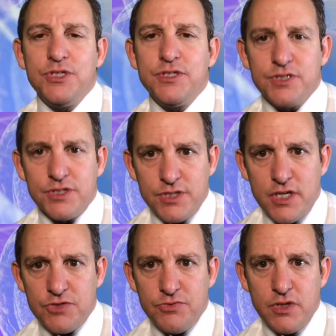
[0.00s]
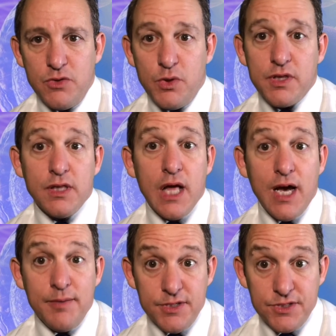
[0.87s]
successfully with Lyme
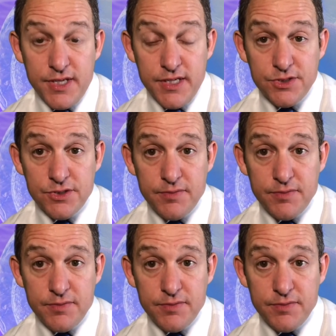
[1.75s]
disease.